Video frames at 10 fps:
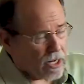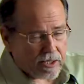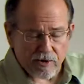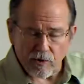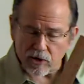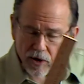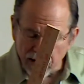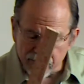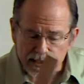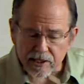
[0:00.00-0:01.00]
See, when you
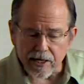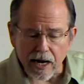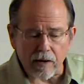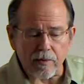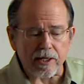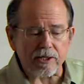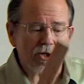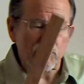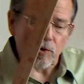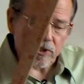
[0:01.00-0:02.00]
have these anomalies
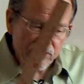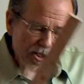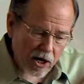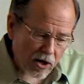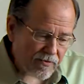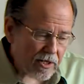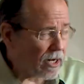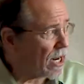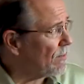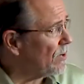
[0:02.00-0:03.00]
and you solve the
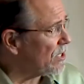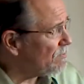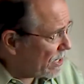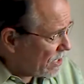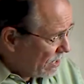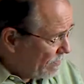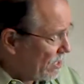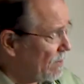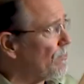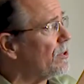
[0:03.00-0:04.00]
anomalies by
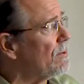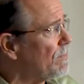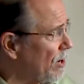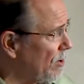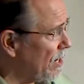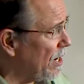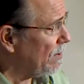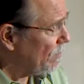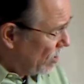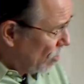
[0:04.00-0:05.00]
coming up with the
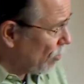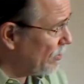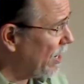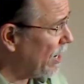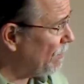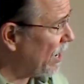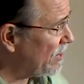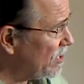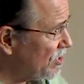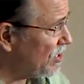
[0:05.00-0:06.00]
paradigm or the
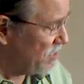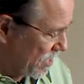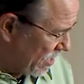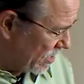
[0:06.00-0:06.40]
hypothesis that